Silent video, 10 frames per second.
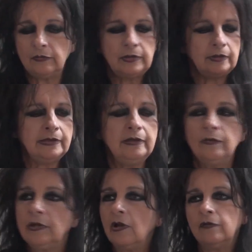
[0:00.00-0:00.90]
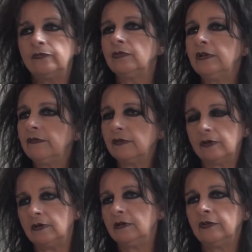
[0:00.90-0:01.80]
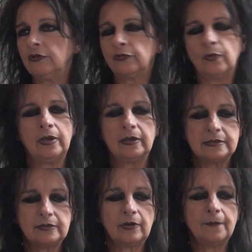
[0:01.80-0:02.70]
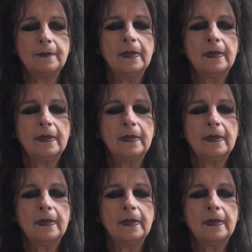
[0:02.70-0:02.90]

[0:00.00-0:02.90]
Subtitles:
We love to live on the square, etc.